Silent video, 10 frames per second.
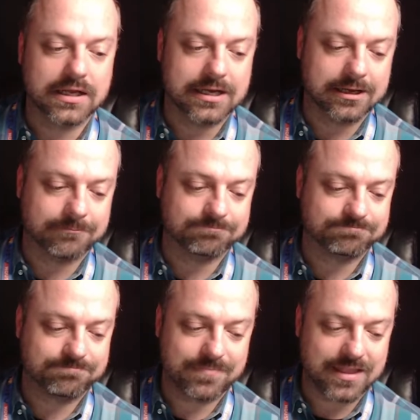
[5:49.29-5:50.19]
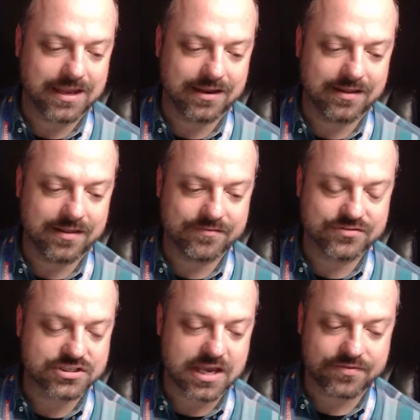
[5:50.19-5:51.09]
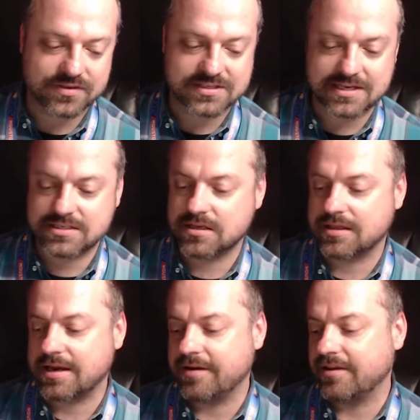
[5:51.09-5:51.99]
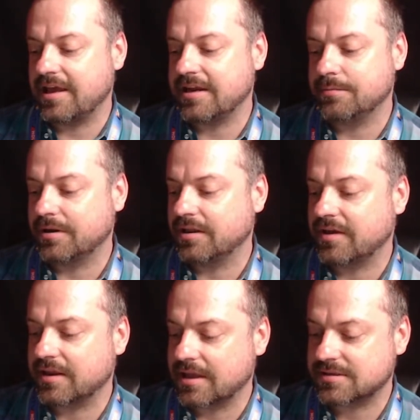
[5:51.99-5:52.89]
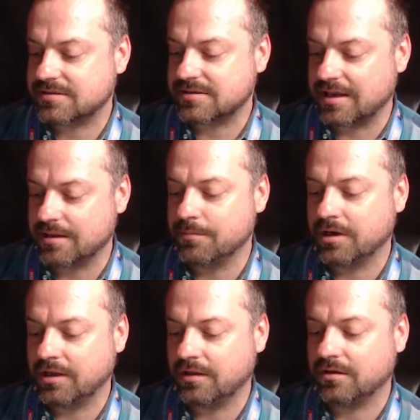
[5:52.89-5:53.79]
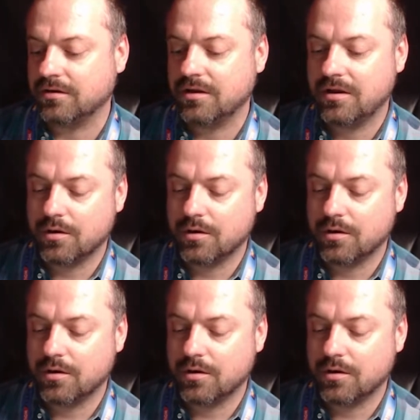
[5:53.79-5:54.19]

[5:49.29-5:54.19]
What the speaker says: And they've just got this idea that anybody that gets any money